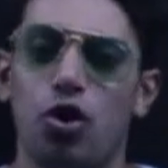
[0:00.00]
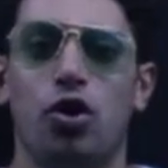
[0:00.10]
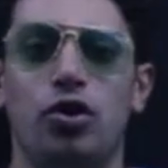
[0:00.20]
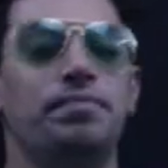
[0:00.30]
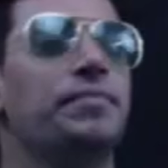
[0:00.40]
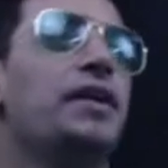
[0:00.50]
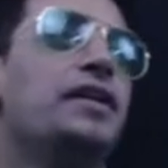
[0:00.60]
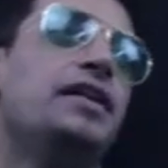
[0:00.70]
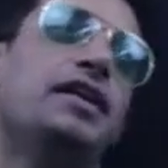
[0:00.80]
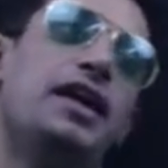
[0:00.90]
law,
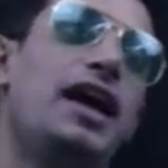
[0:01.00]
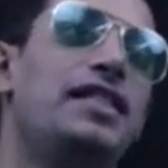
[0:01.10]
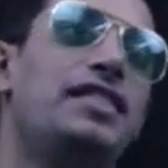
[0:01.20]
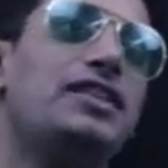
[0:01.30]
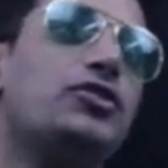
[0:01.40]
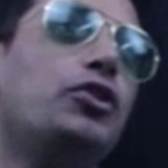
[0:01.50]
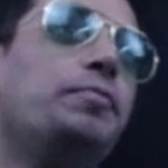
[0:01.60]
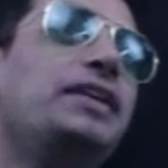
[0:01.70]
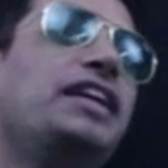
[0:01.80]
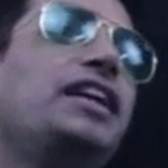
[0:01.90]
and that's going to
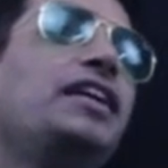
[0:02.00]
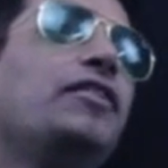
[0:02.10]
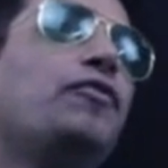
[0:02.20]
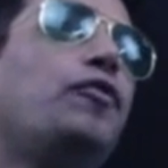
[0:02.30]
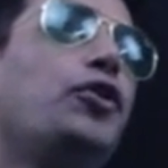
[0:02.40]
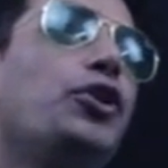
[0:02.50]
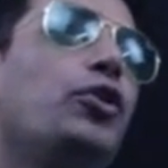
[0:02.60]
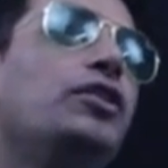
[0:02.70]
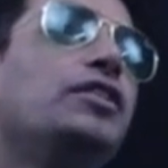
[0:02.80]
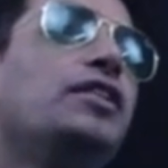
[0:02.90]
be for
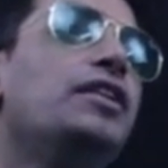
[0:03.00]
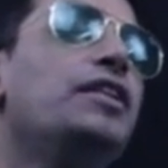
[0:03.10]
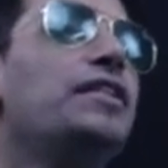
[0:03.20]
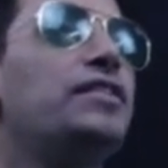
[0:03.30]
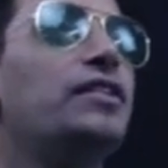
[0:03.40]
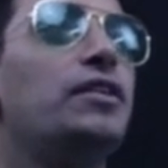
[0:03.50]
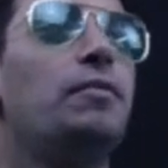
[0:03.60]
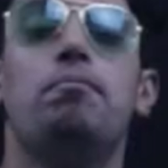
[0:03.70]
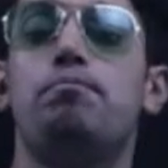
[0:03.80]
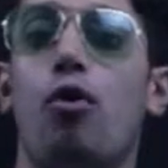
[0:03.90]
y'all
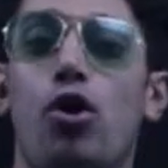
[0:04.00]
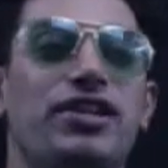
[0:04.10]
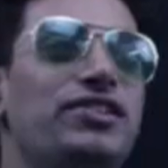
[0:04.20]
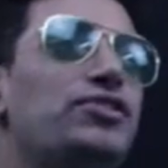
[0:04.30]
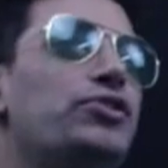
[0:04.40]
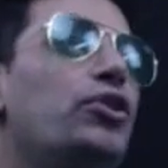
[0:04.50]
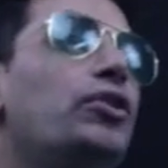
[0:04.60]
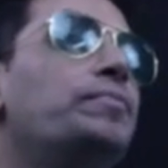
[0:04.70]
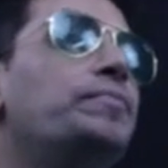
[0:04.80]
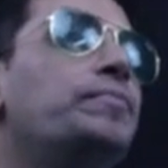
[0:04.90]
the Boyle's law.